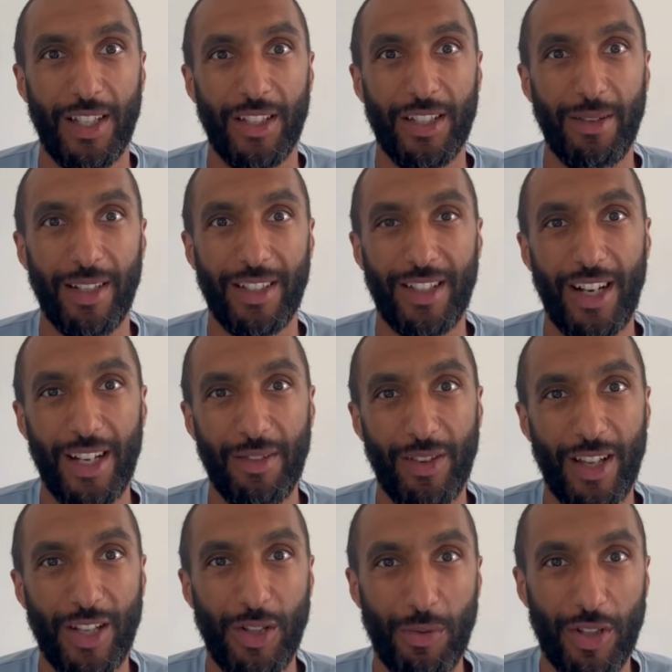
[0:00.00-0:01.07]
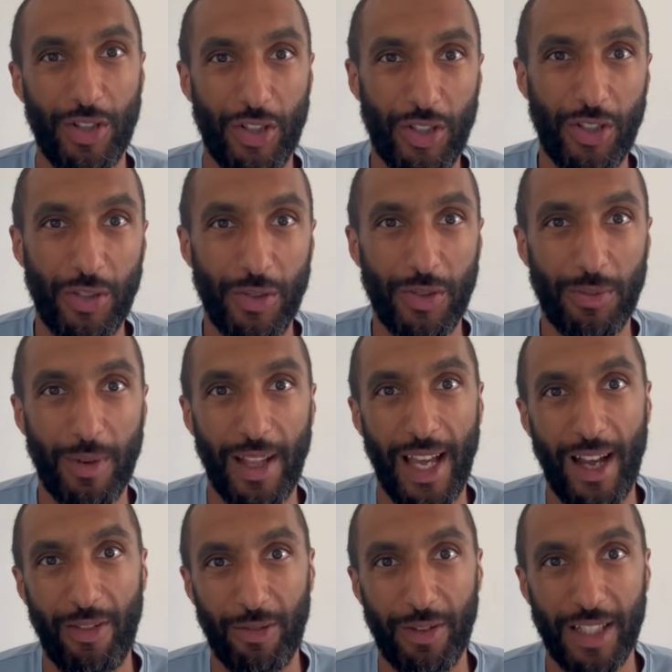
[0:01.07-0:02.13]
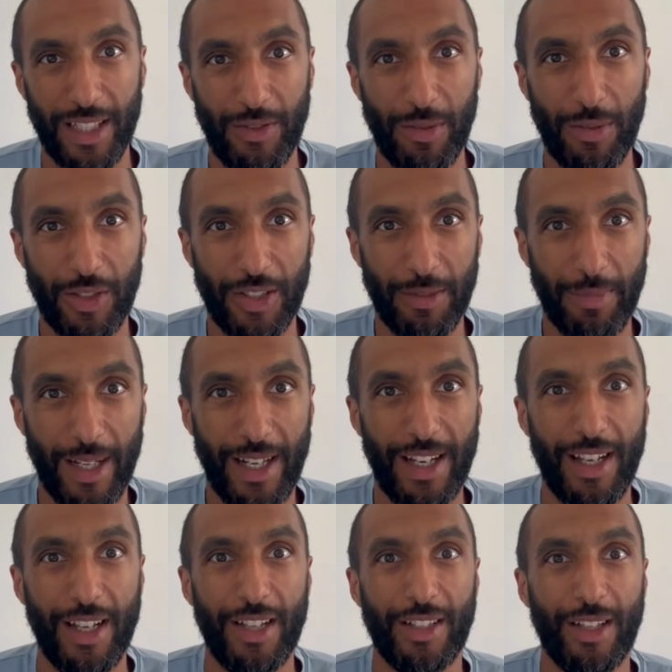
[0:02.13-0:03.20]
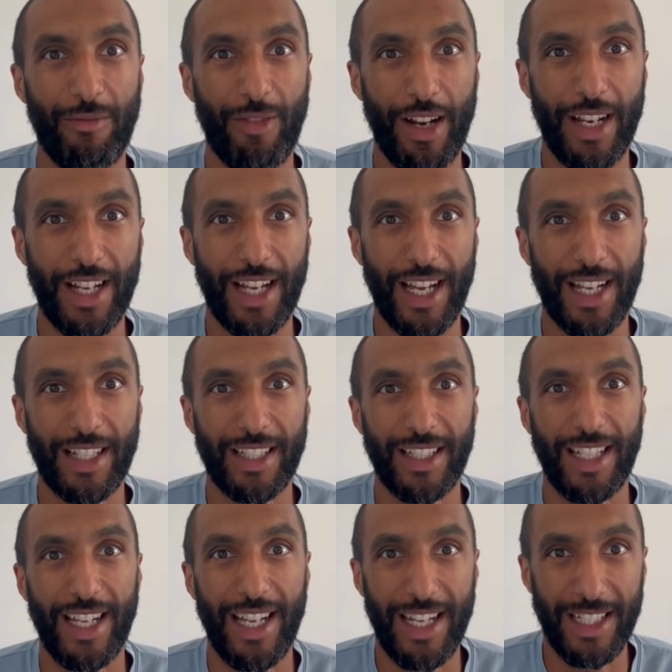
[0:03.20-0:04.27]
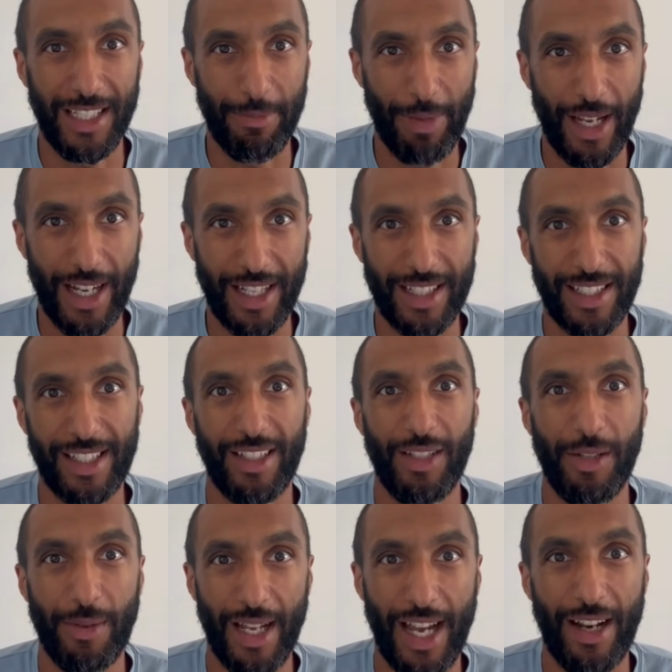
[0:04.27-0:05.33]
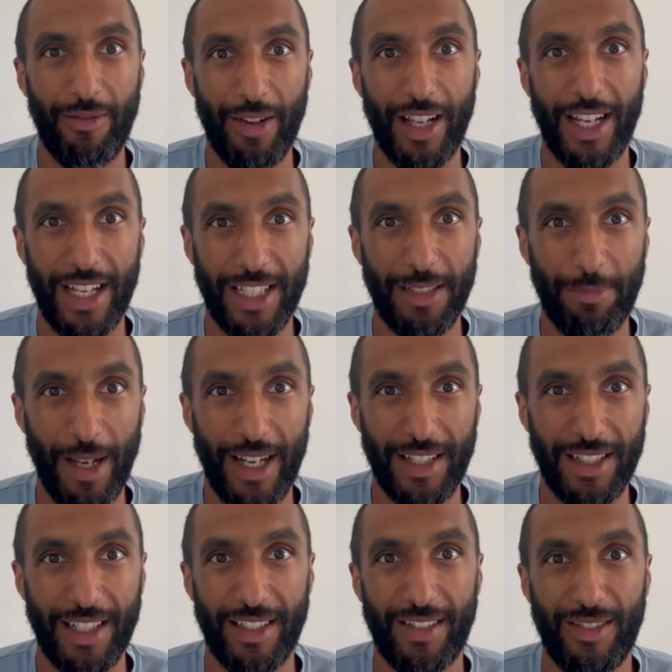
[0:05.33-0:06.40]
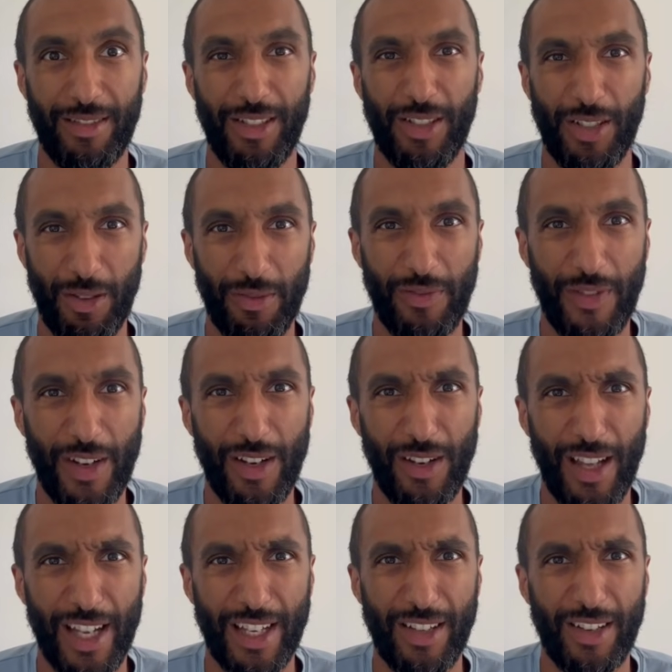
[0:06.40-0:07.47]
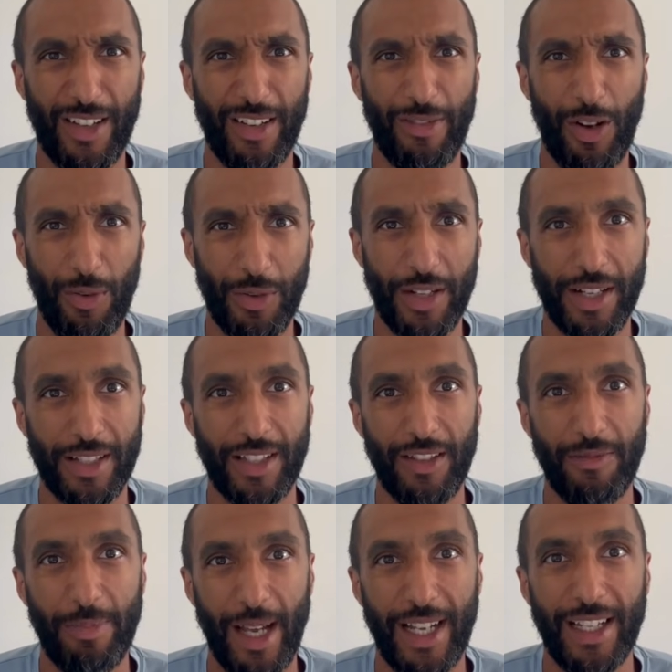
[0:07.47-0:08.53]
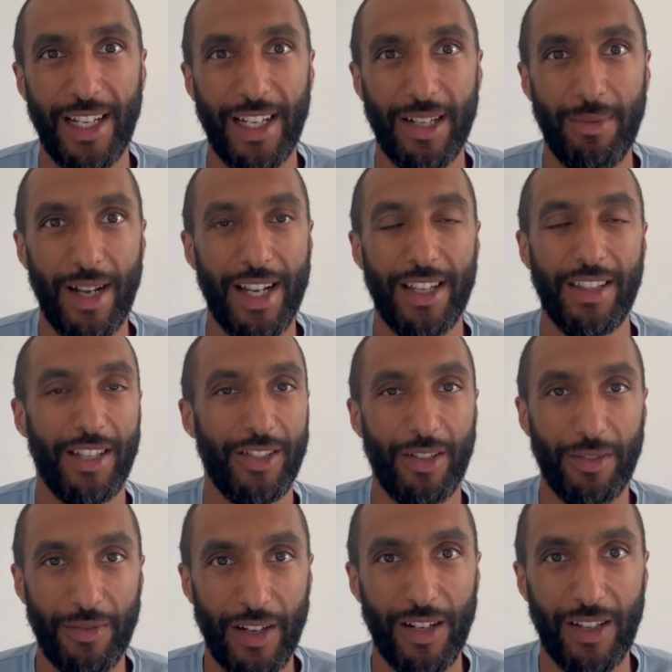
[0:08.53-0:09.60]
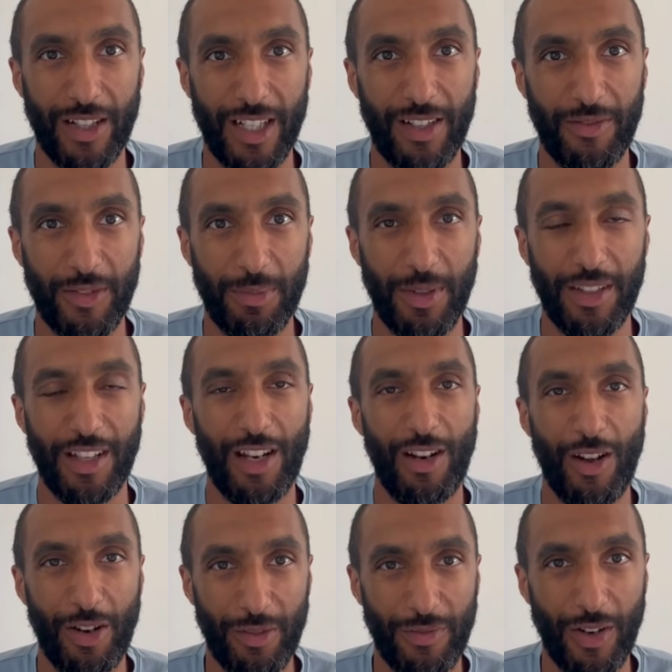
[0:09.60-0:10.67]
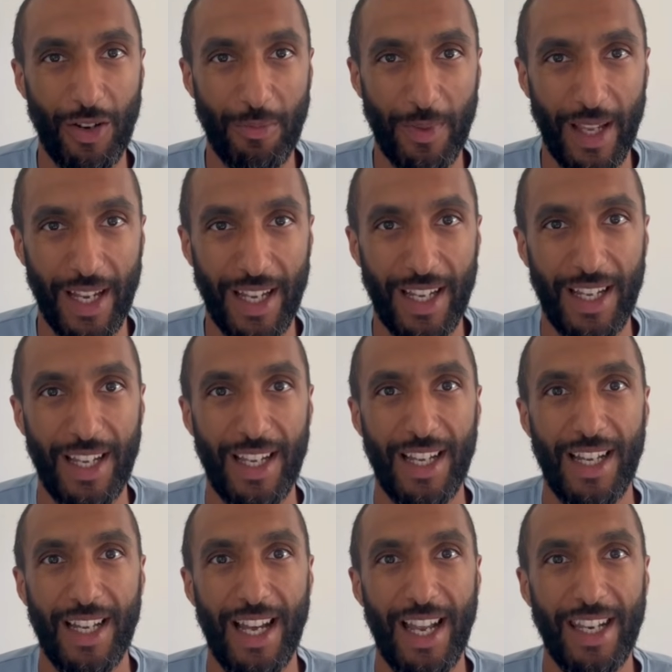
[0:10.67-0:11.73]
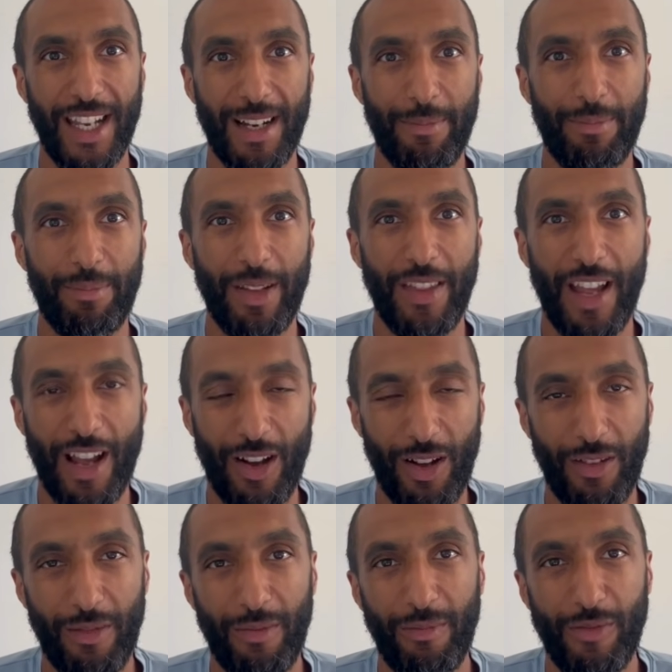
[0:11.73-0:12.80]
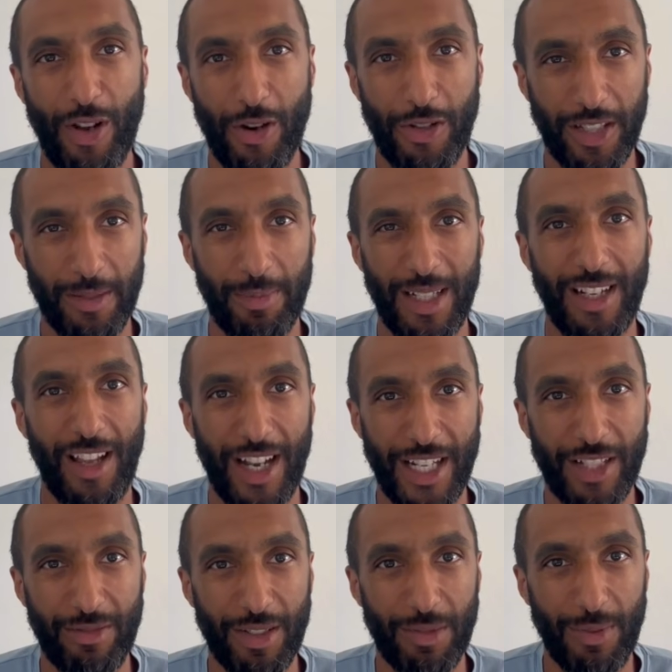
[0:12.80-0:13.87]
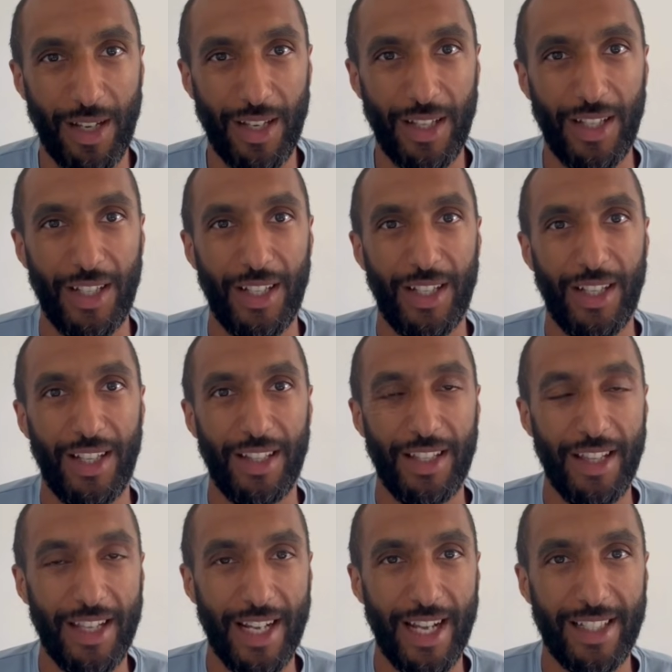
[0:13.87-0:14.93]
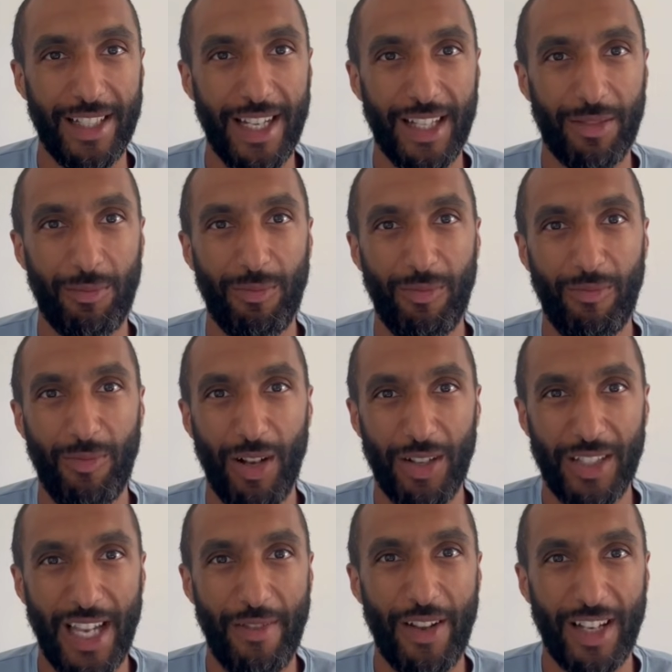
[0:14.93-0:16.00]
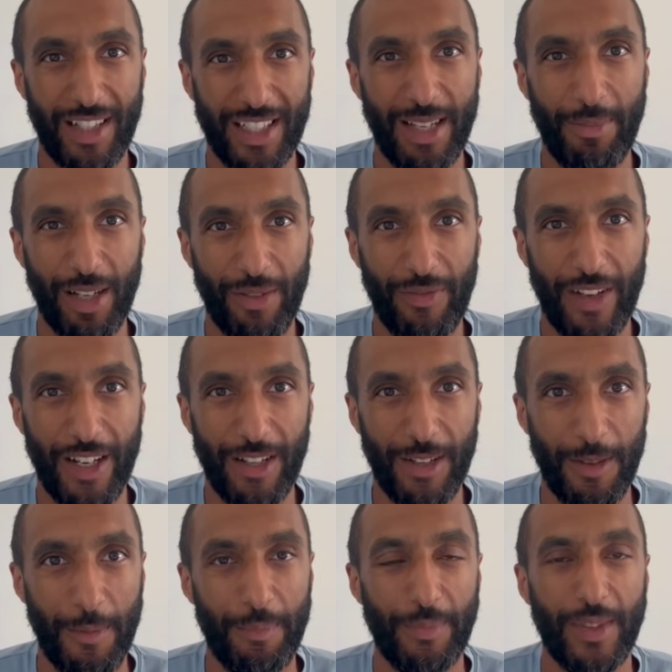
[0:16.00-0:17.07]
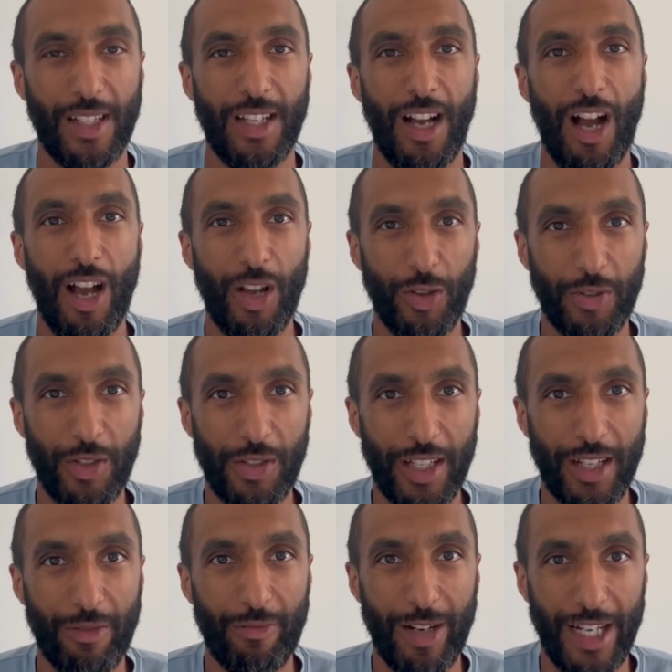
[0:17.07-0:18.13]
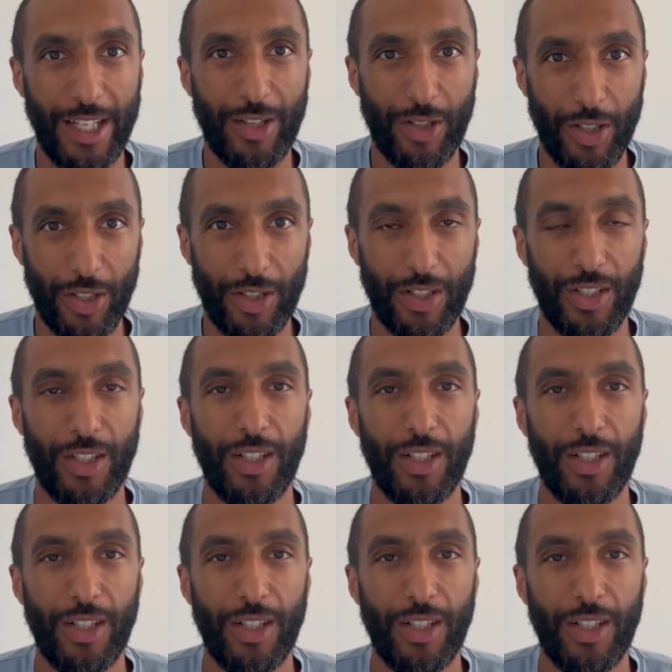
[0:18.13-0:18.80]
So it's kind of like you can choose how aggressive you want to be. So running at easy pace, you can run at easy pace, and you don't feel like you're kind of holding yourself back in any way, and they don't feel uncomfortable. There's a lot of foam there, but they are noticeably lighter as well than the ASICS, whilst having a similar feel. I also did a really good